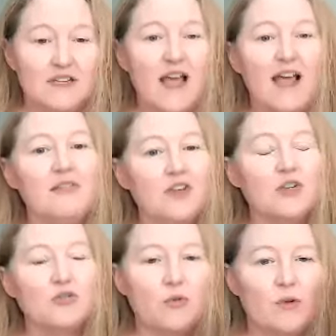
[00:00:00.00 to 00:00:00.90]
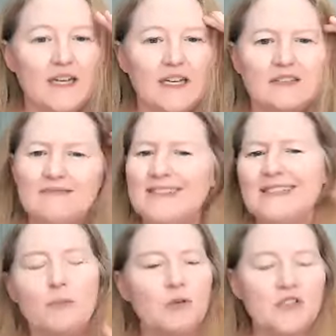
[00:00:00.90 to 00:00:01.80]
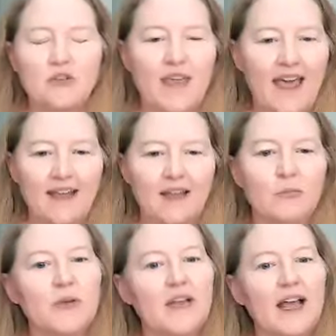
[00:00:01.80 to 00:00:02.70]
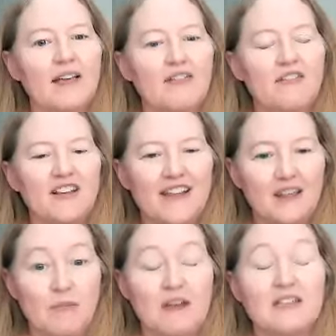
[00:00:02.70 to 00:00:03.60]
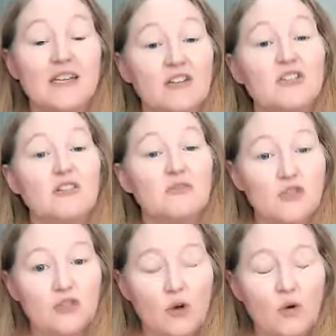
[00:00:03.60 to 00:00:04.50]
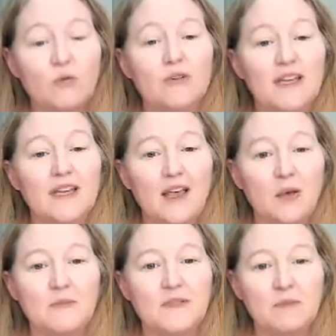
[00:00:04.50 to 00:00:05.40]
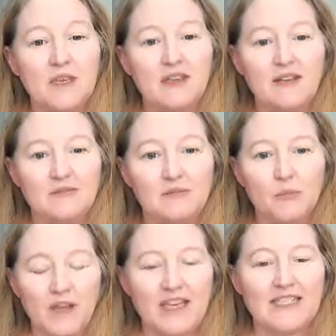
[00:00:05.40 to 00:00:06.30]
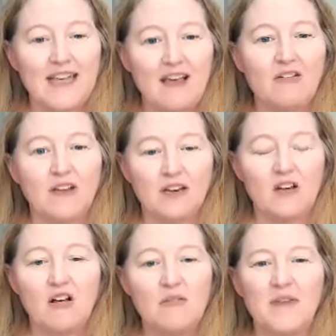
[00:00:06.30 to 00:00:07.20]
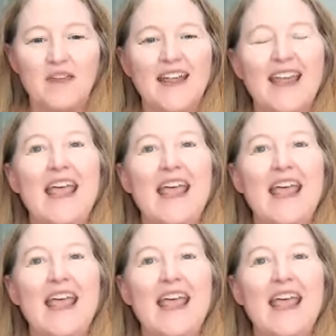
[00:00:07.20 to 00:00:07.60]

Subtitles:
kind of control it. Supposedly you can't, but I feel like meditation totally helps me bring it down and calm it.